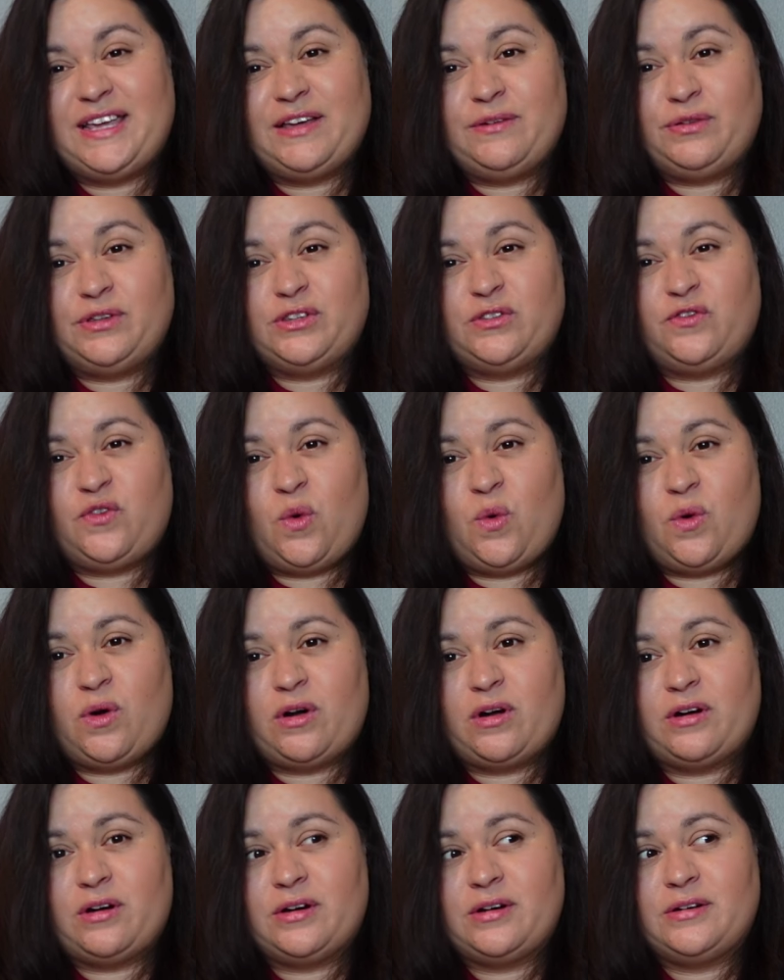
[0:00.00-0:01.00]
gifts
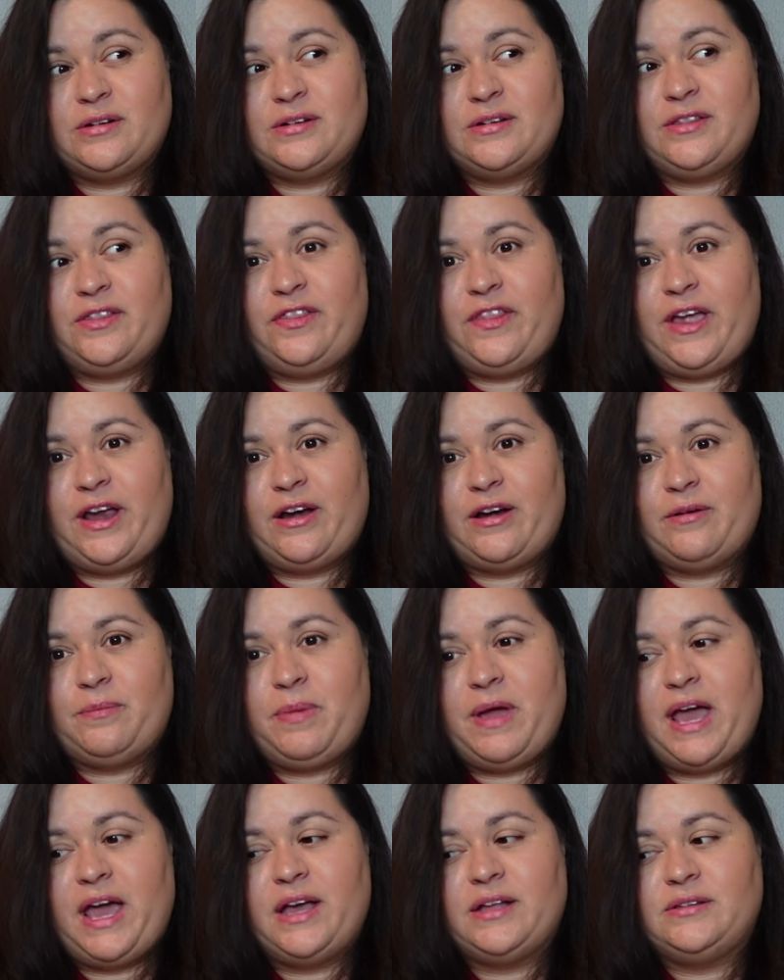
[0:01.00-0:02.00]
for their
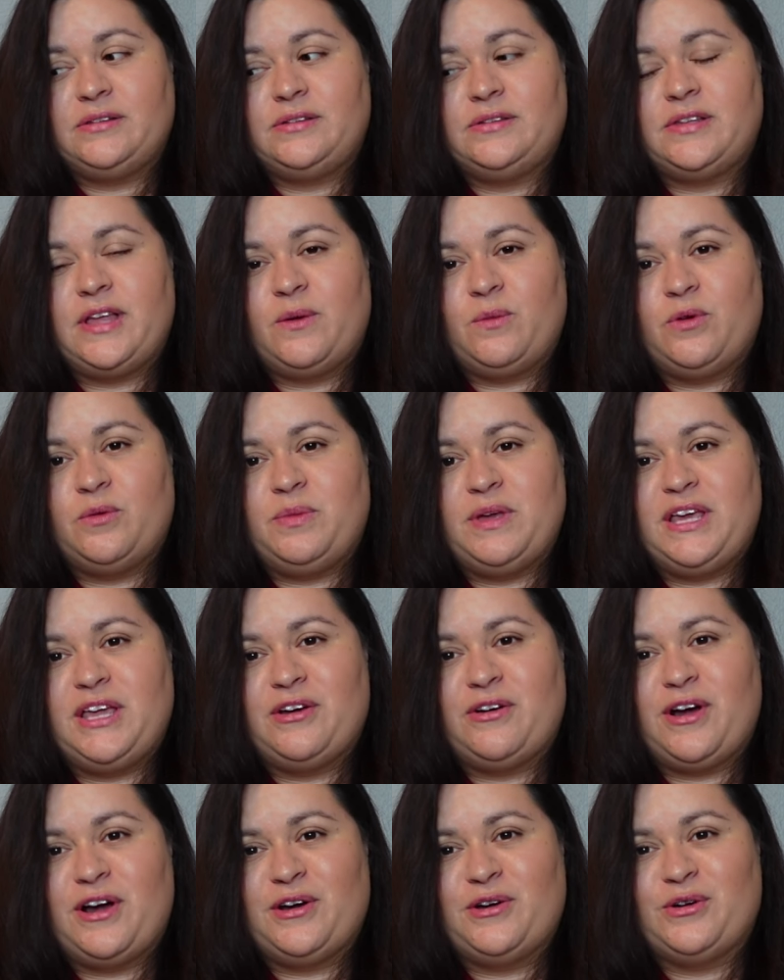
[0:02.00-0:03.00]
pets that will be
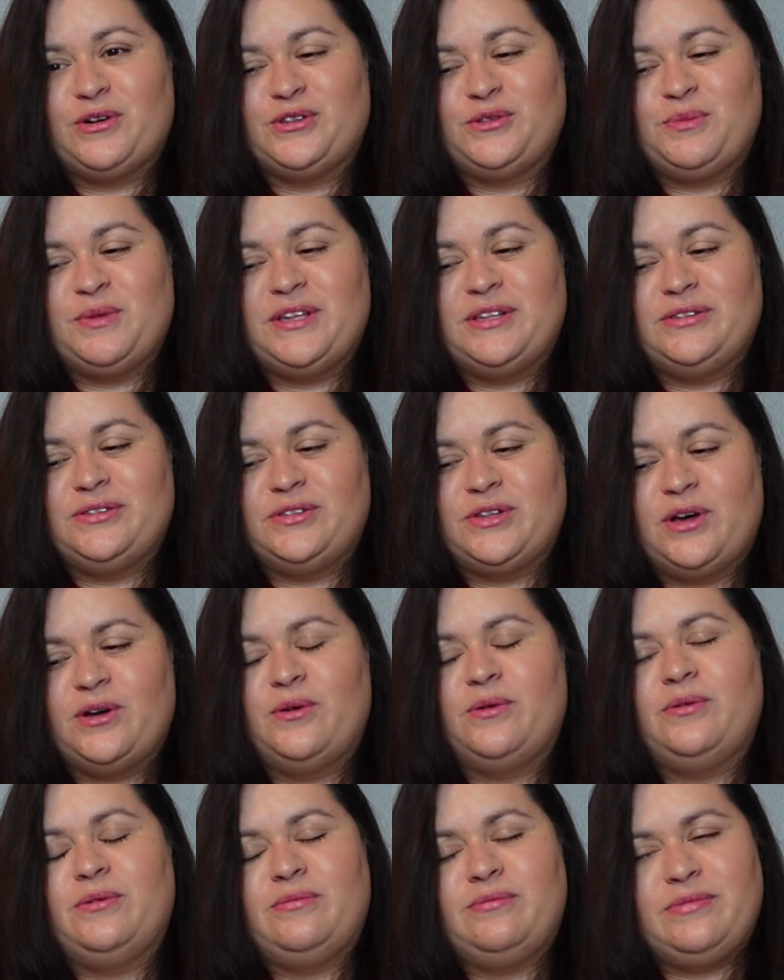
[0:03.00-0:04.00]
here on Christmas.
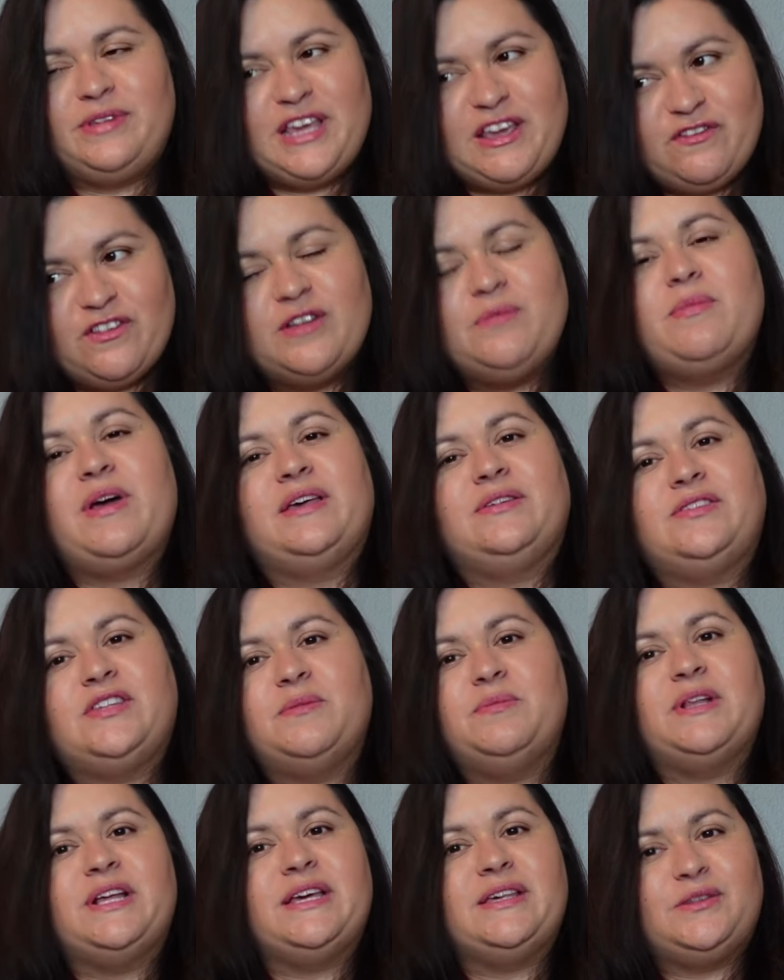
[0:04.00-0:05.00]
So even my
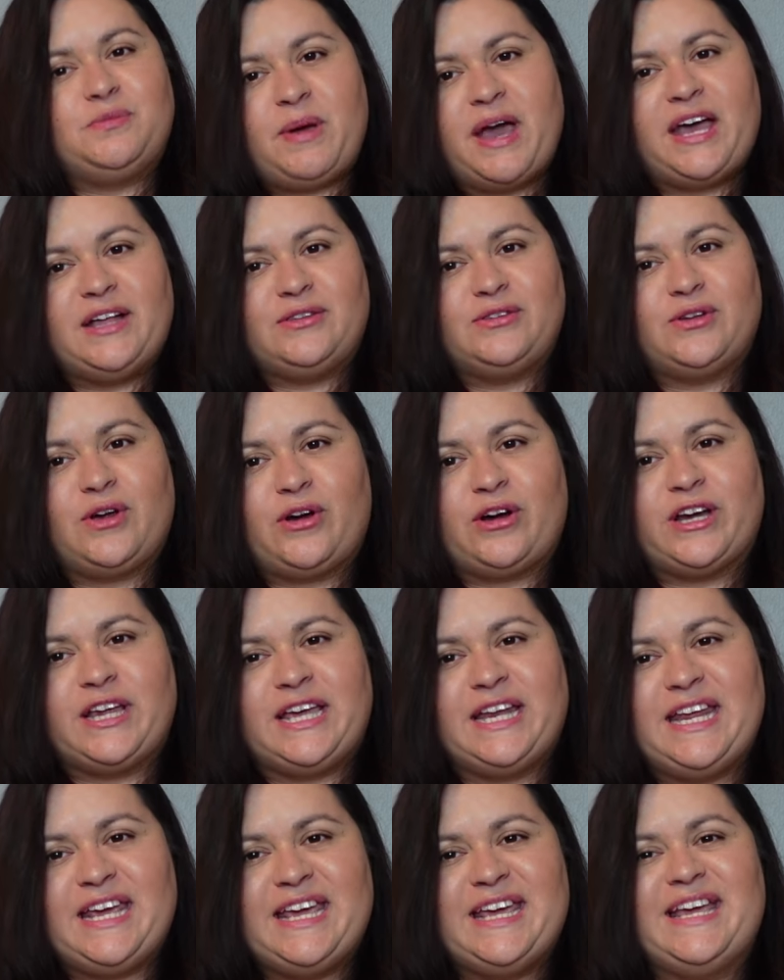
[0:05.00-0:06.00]
siblings' pets are
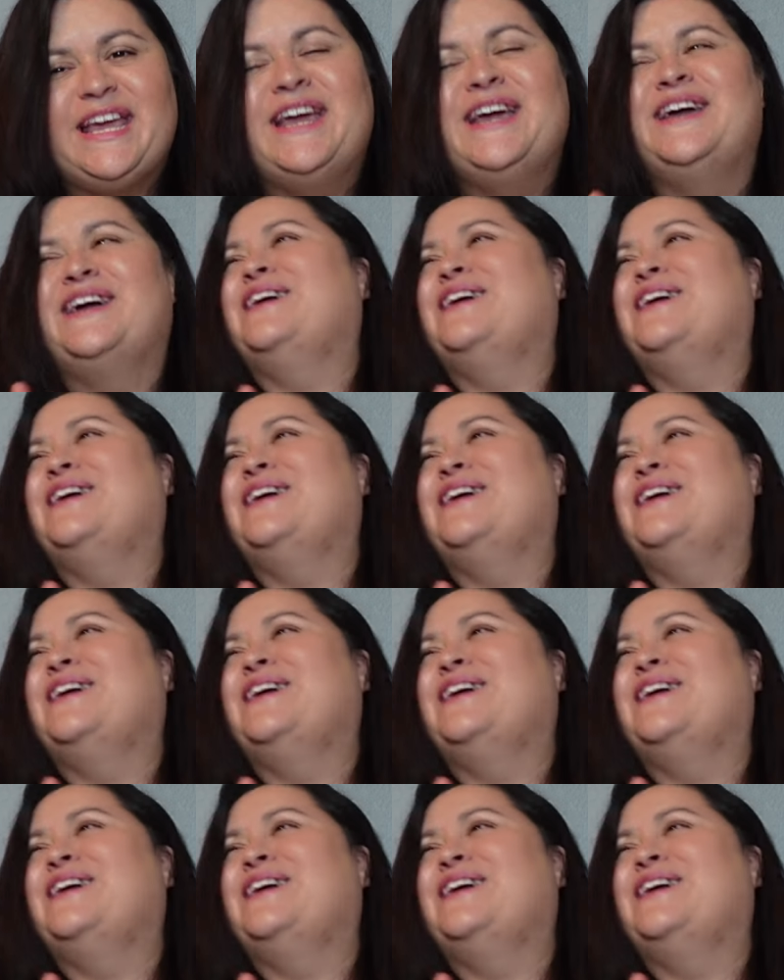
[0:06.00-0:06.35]
getting